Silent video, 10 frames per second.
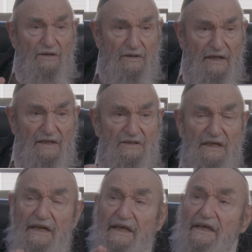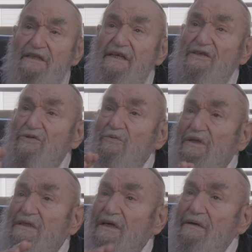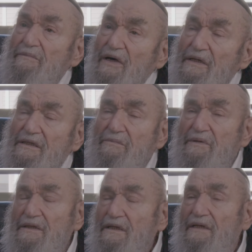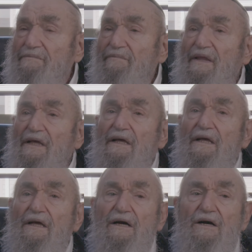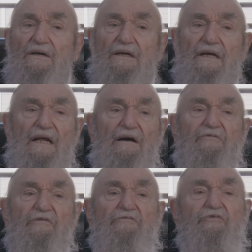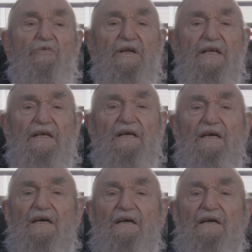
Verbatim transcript: Okay, so so had to ask one time 9 to be 10. Okay, now for 40,